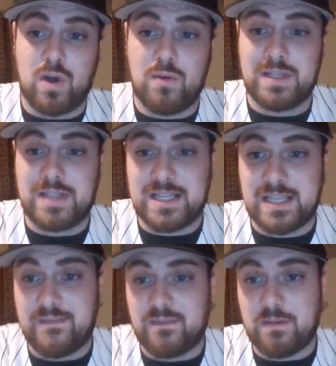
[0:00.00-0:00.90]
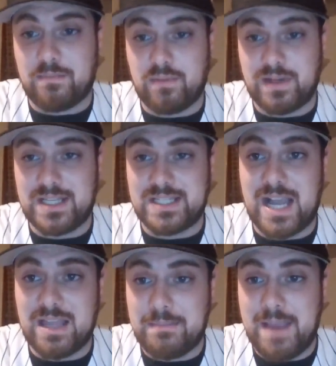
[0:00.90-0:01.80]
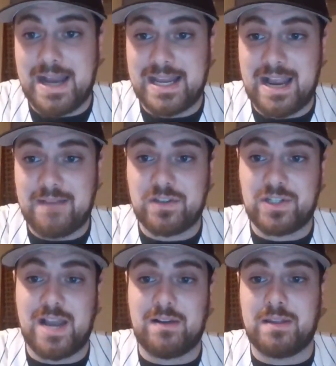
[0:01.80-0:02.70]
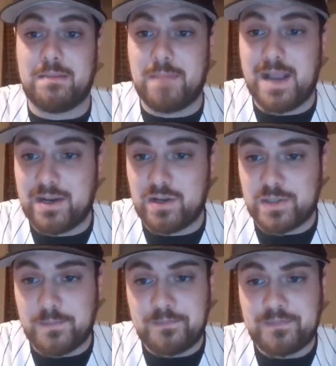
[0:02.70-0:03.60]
Always has hit for a pretty solid batting average down in the minors.